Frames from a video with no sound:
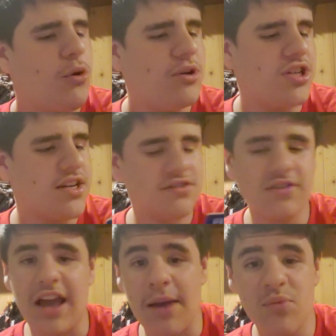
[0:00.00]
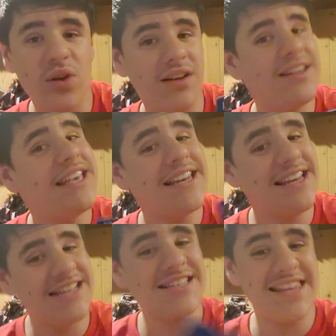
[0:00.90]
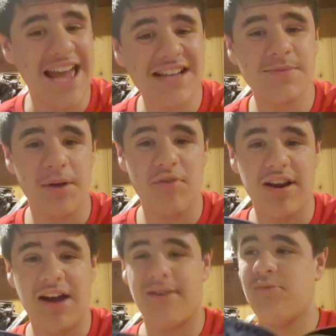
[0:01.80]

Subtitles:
which honestly, I'm really getting into the X-Men right now.